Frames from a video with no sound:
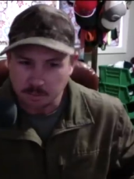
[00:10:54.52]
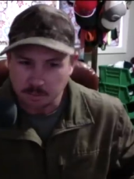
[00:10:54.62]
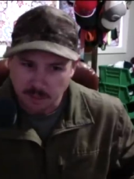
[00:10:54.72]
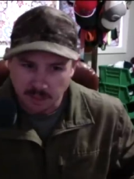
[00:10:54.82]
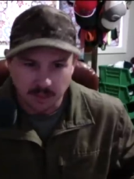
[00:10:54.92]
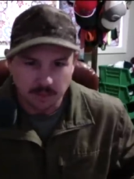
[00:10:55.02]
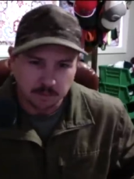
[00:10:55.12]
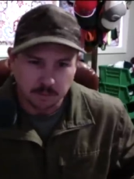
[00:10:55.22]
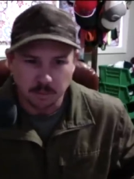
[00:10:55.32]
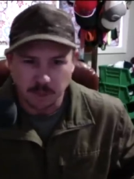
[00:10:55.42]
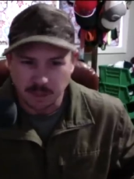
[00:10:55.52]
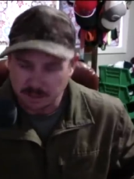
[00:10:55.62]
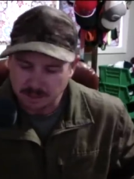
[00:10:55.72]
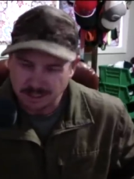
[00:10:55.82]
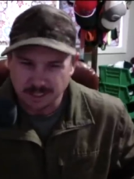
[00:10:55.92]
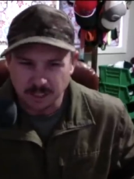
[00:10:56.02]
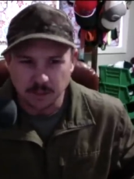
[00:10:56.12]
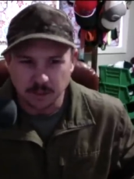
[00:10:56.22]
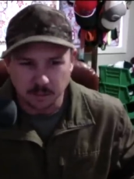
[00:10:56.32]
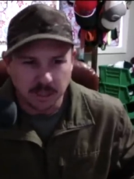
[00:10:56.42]
you know, but you know, still
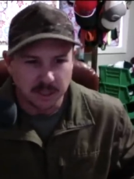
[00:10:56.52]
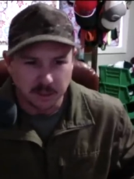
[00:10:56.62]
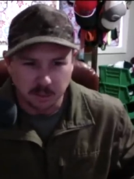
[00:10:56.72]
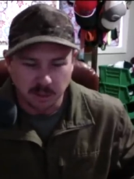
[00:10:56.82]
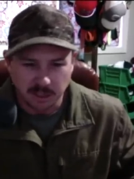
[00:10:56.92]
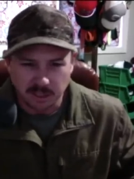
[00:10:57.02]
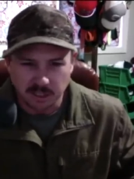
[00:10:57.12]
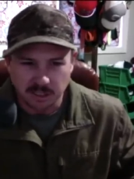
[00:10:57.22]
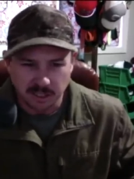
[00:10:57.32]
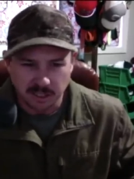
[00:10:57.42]
some decent production there.